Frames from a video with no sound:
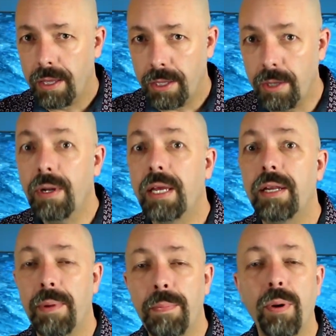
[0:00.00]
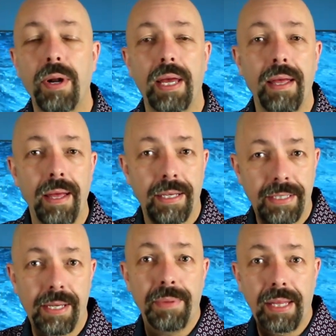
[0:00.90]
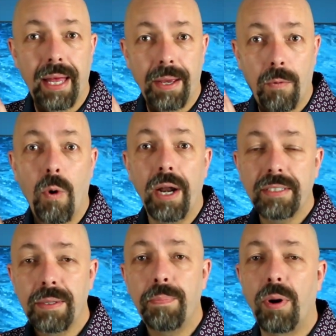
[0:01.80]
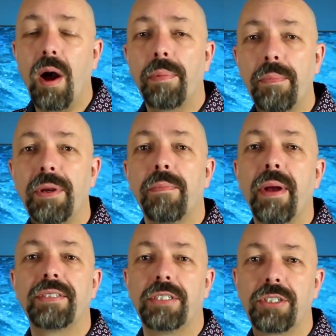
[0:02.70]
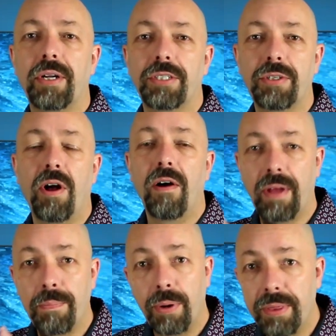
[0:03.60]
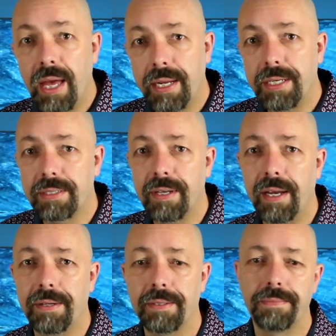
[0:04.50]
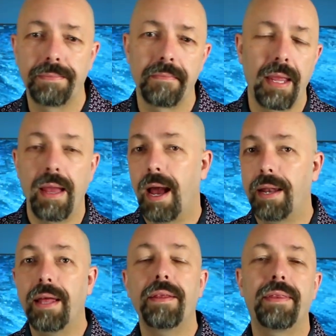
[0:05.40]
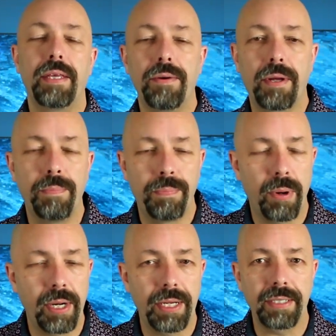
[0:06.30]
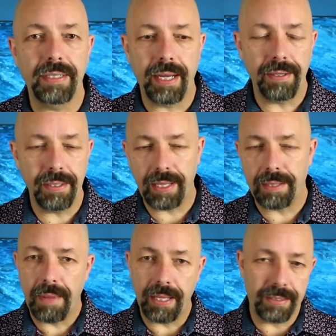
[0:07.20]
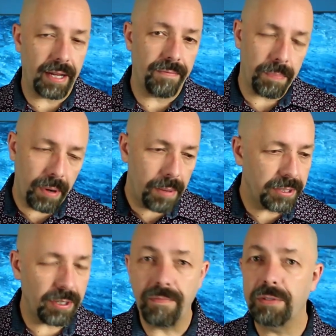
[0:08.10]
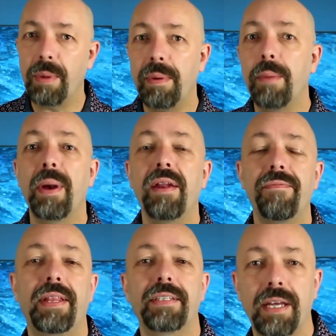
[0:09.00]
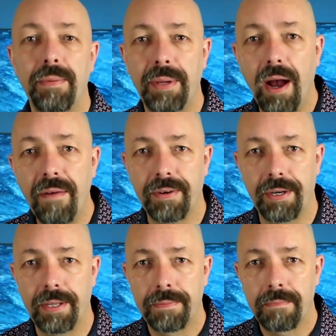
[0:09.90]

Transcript: You need to be putting something like, what is the problem your message going to solve, and put that in your title. Another thing you can put in your title instead of a problem to solve is maybe a benefit that's going to be offered.